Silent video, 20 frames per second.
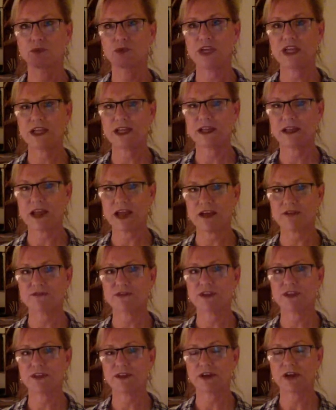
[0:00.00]
reading
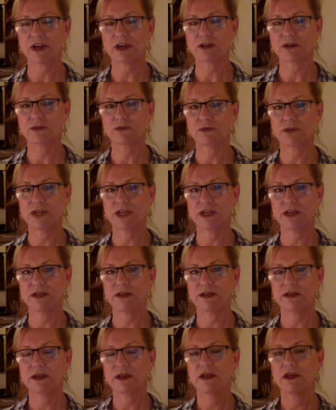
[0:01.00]
everything I could
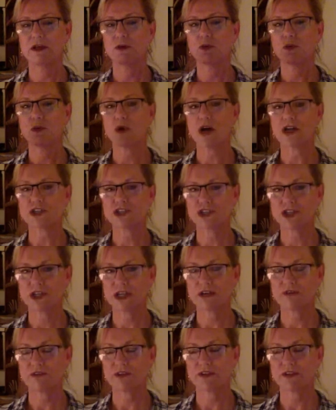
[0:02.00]
read,
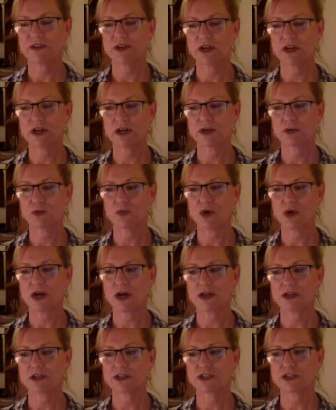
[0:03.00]
watching everything I could
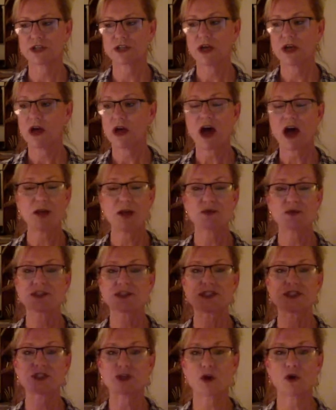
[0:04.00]
watch. Right. I
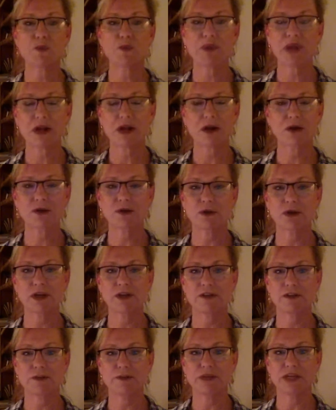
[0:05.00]
was so
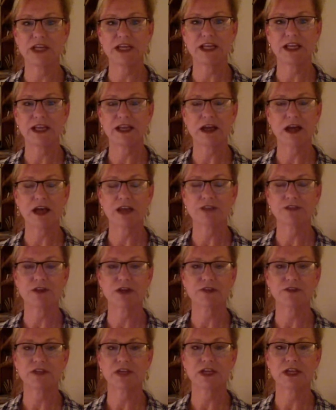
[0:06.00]
paranoid in the beginning. I
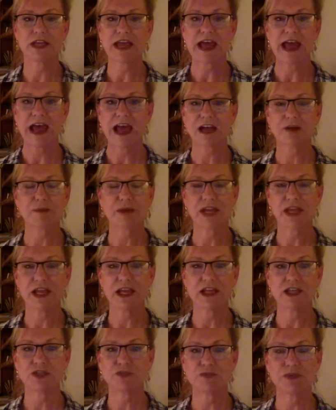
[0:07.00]
thought they could hack my
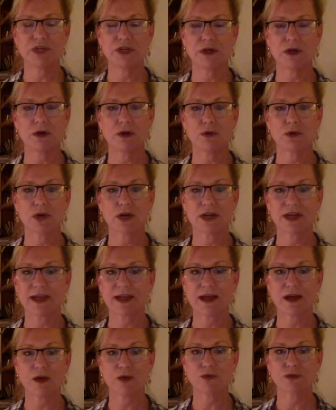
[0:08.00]
HBO
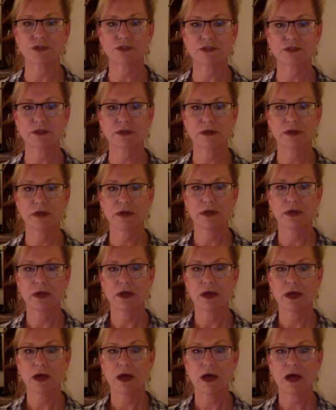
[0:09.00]
account.
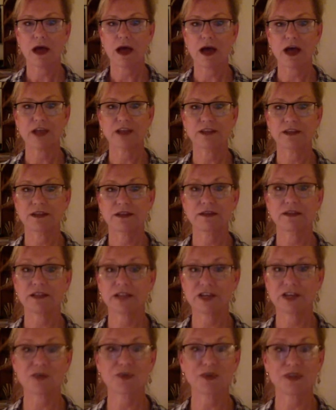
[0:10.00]
I
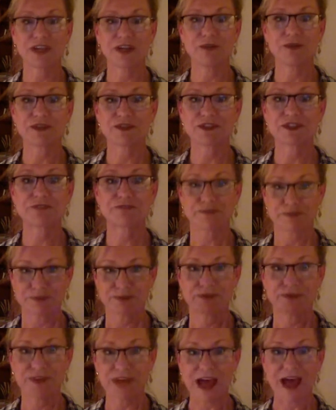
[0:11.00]
literally was
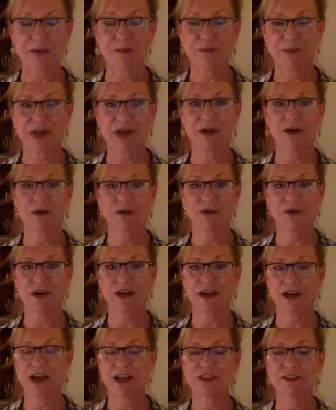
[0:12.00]
that
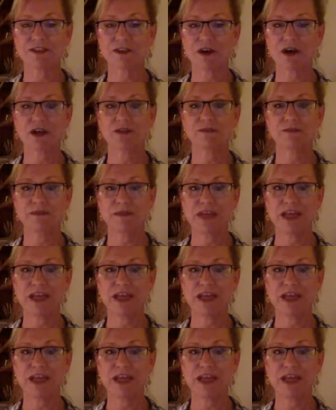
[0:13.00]
paranoid. I thought